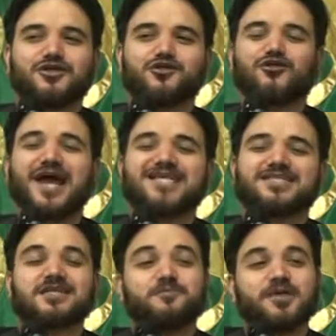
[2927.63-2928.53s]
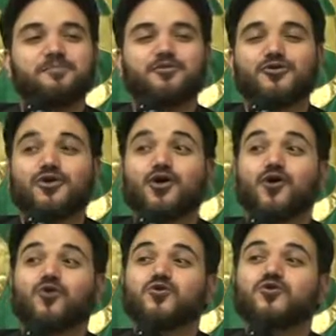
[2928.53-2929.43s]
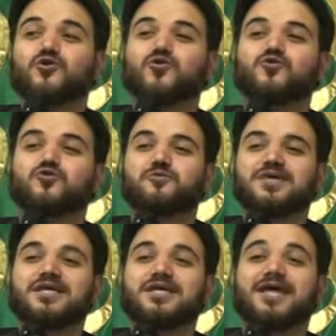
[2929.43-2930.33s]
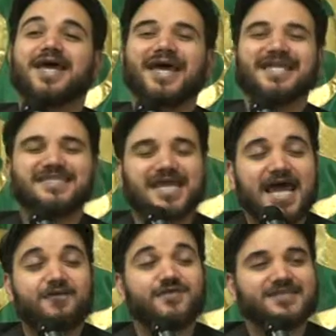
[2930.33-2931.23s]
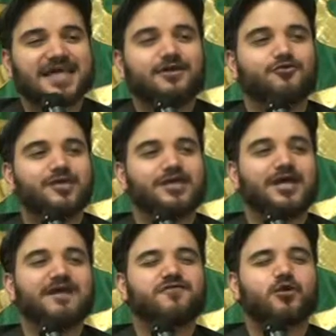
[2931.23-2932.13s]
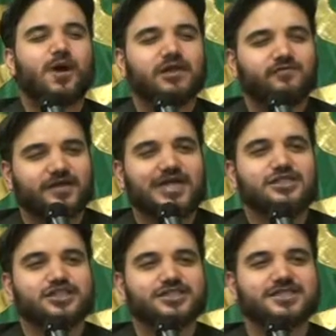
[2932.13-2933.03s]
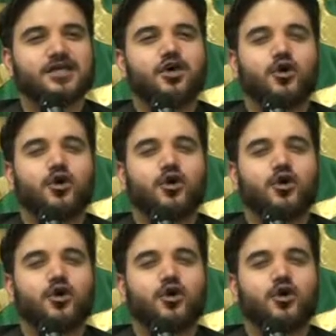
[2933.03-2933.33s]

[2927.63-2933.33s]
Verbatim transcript: You're asking people who you know to be in, have integrity, have the qualifications,